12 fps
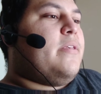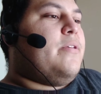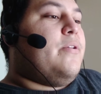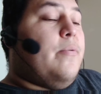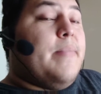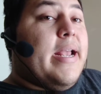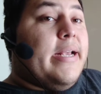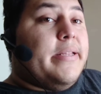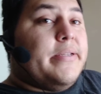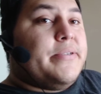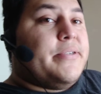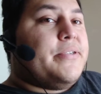you know making
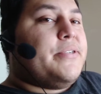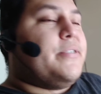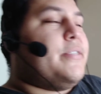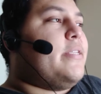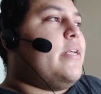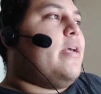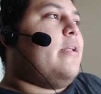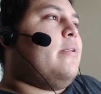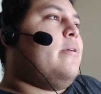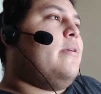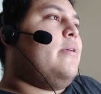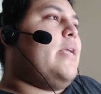the decision is that
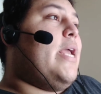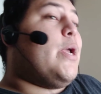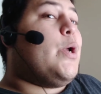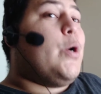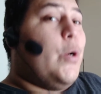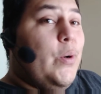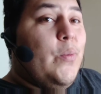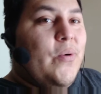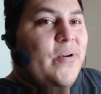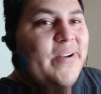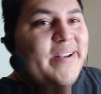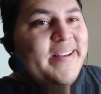it could
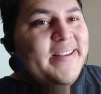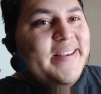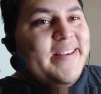work,